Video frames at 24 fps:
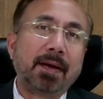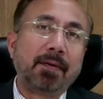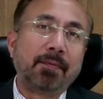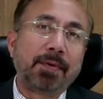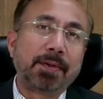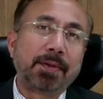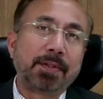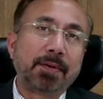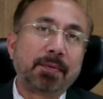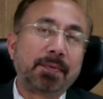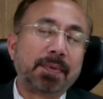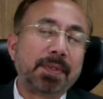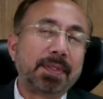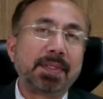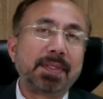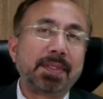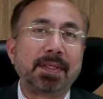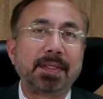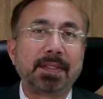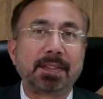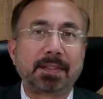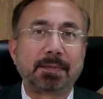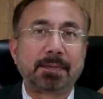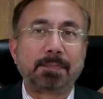average of this
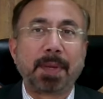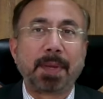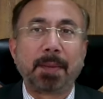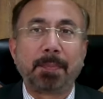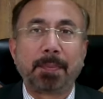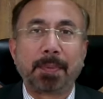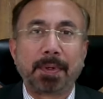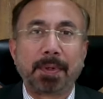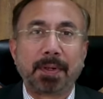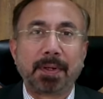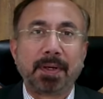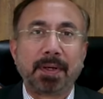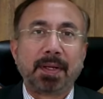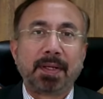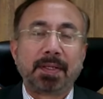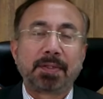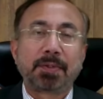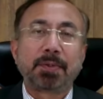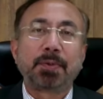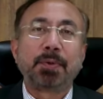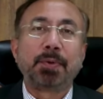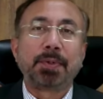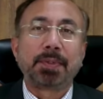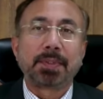year's paper
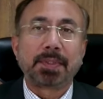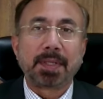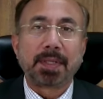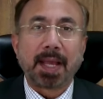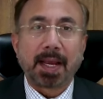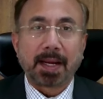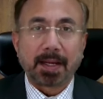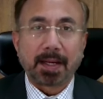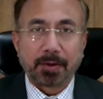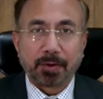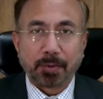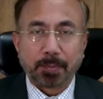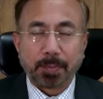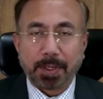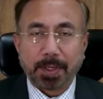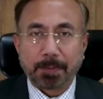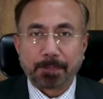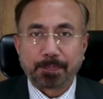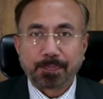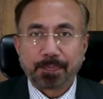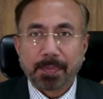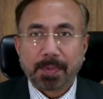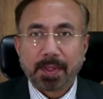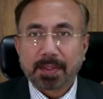score is likely to
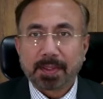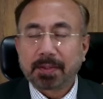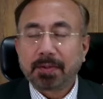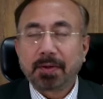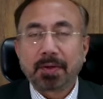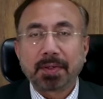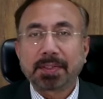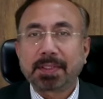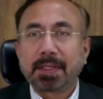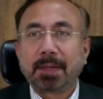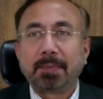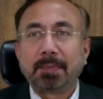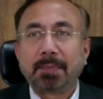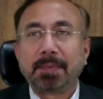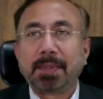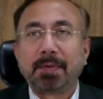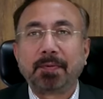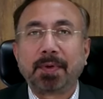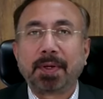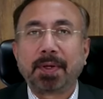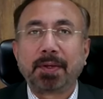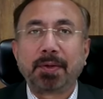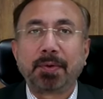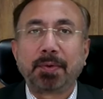be. It's not
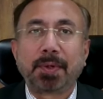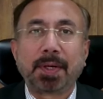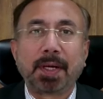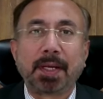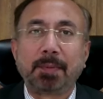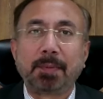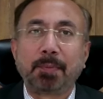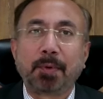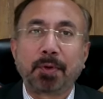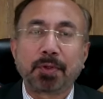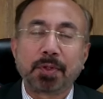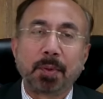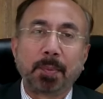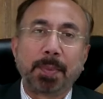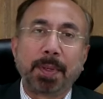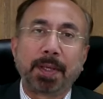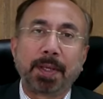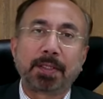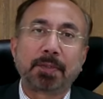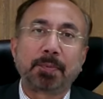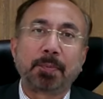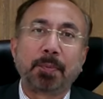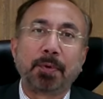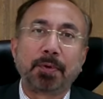something where you can possibly be
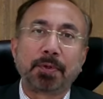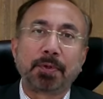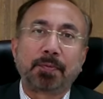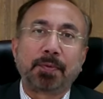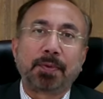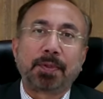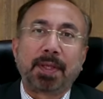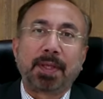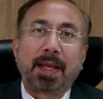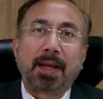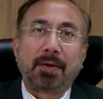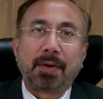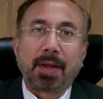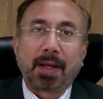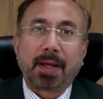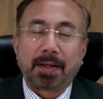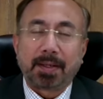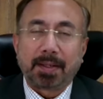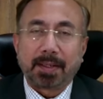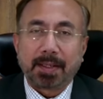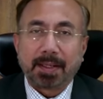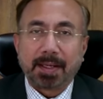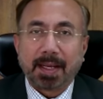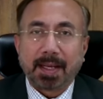exposed for the
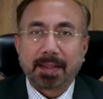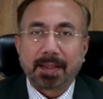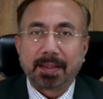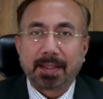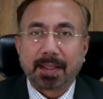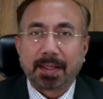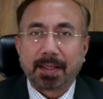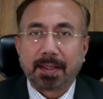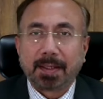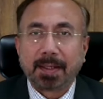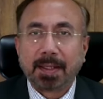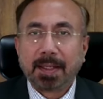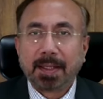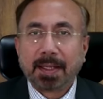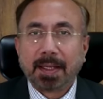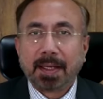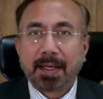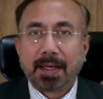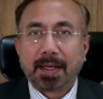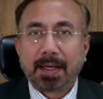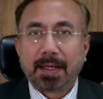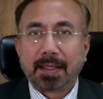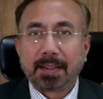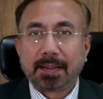angularity, and then
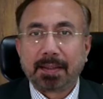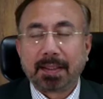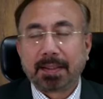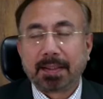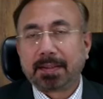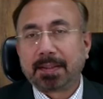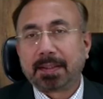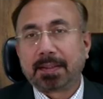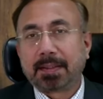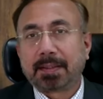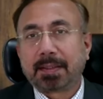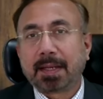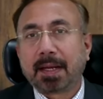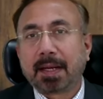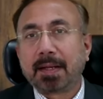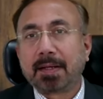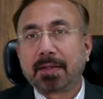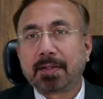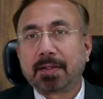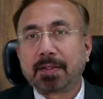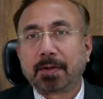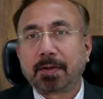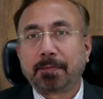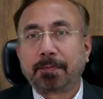uh, there is a
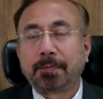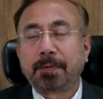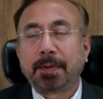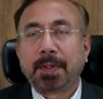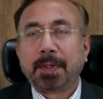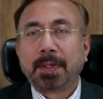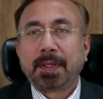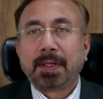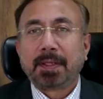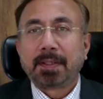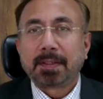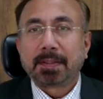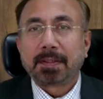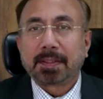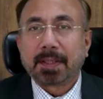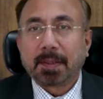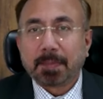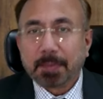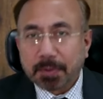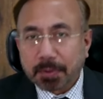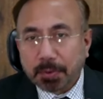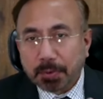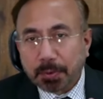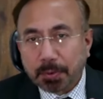chance of
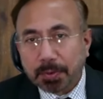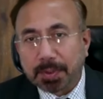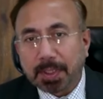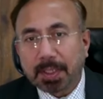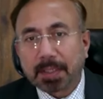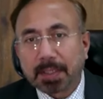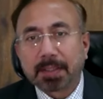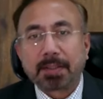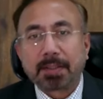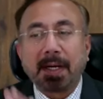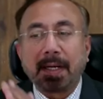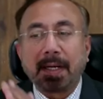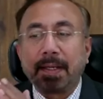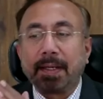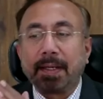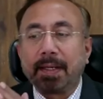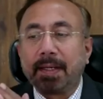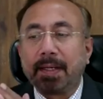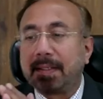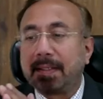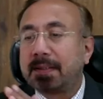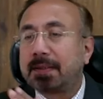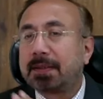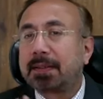some score that is getting
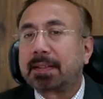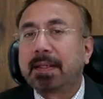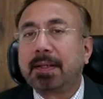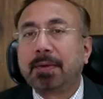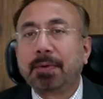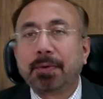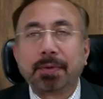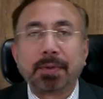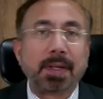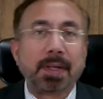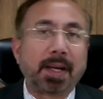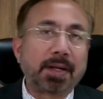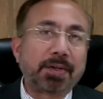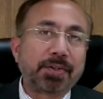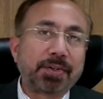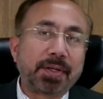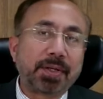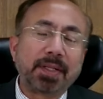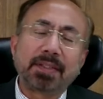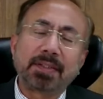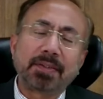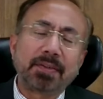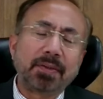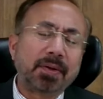in a skewed direction.
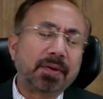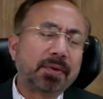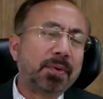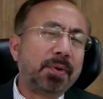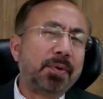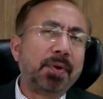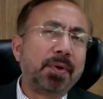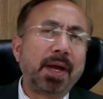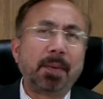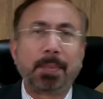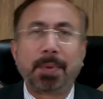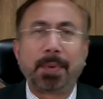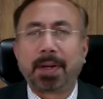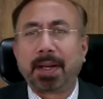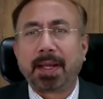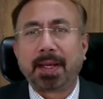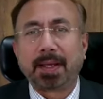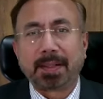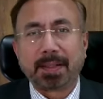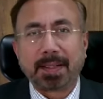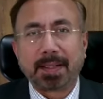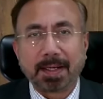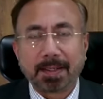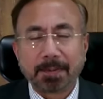It's not going to happen like
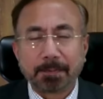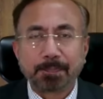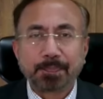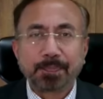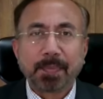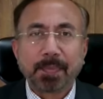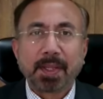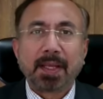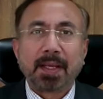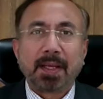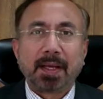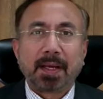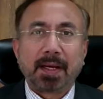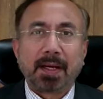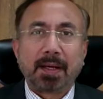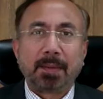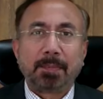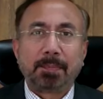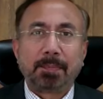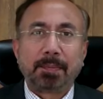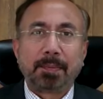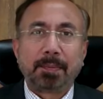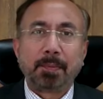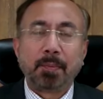that. Uh,
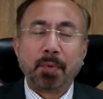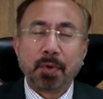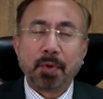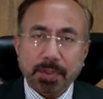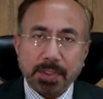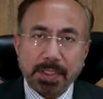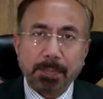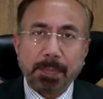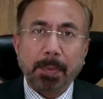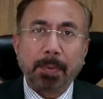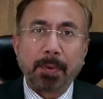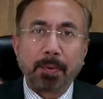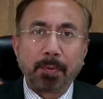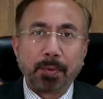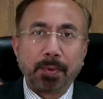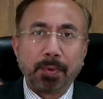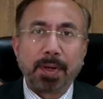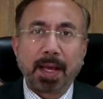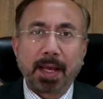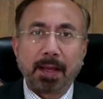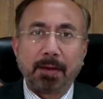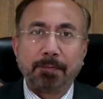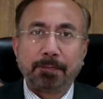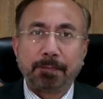mostly, people would
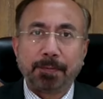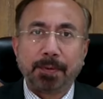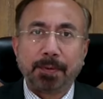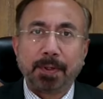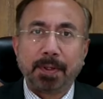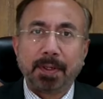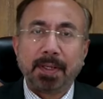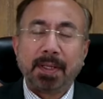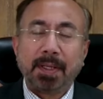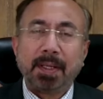have uh,